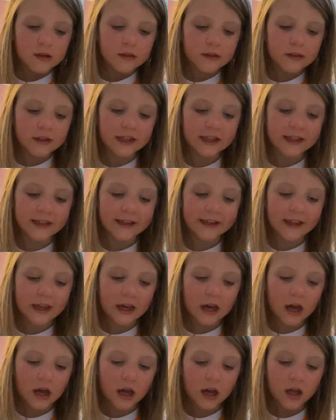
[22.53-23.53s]
Lydia,
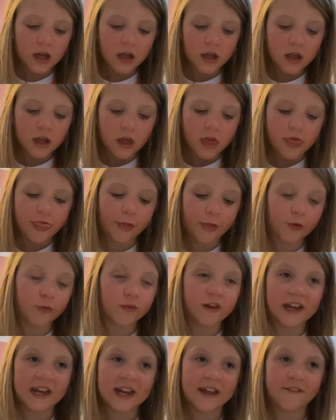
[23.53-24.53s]
the
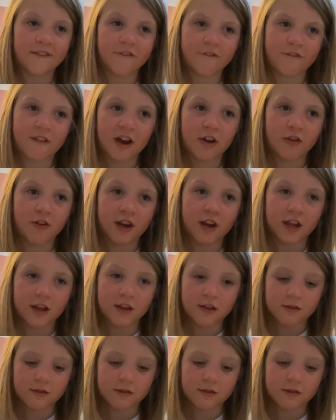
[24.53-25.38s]
Reading Fairy.